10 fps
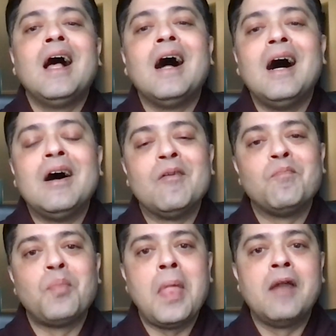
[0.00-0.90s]
Um,
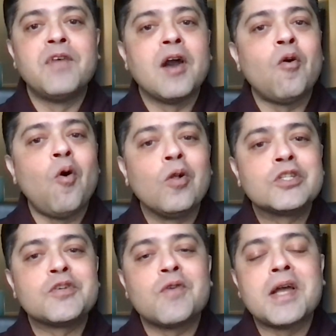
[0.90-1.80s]
and we are
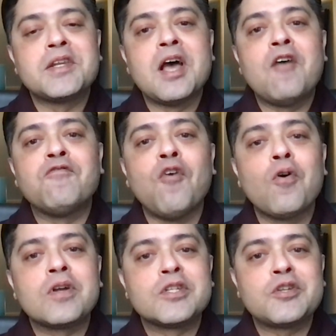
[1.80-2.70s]
also right now
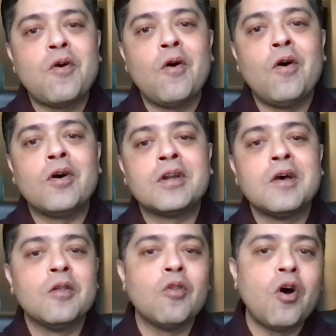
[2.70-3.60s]
focused on
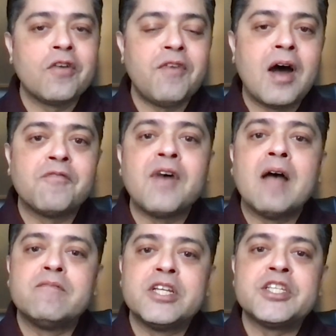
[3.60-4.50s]
a lot of our
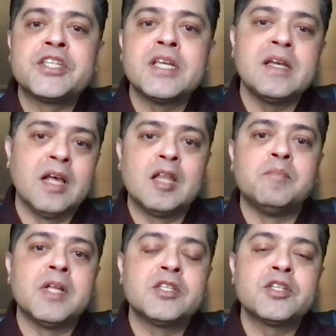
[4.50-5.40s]
5GC
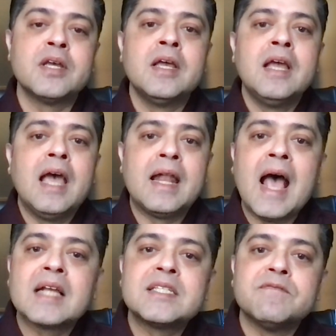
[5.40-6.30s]
elements and
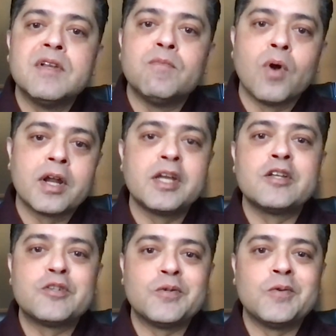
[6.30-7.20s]
actively working
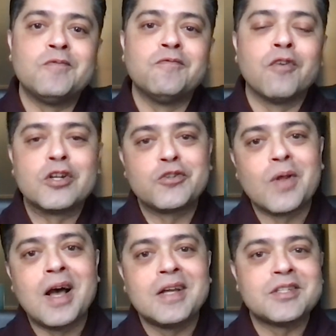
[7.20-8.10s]
to
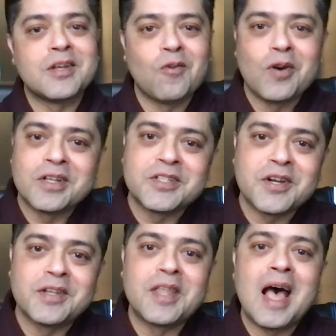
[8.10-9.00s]
virtualize and
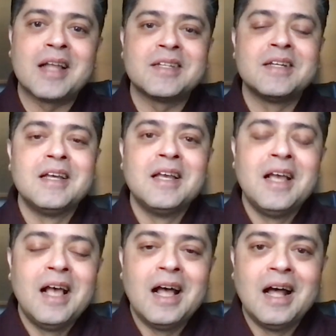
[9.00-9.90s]
orchestrate that
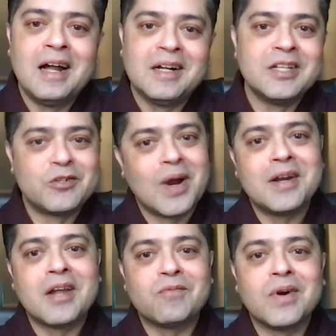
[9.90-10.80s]
uh, into our
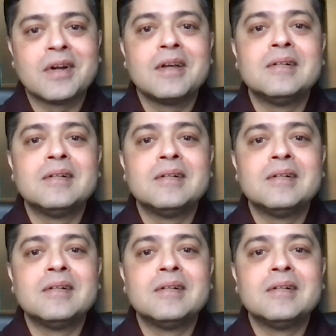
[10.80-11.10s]
network.